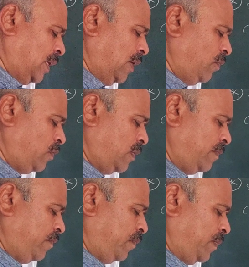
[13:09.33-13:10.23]
if
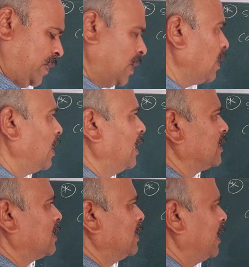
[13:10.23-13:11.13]

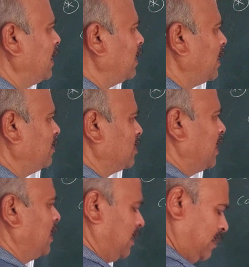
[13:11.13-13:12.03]
less than
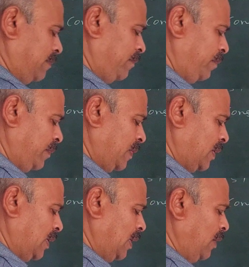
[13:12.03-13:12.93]
epsilon,
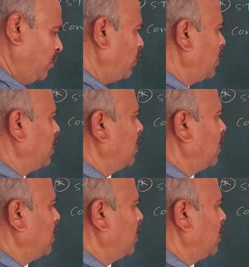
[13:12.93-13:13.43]
if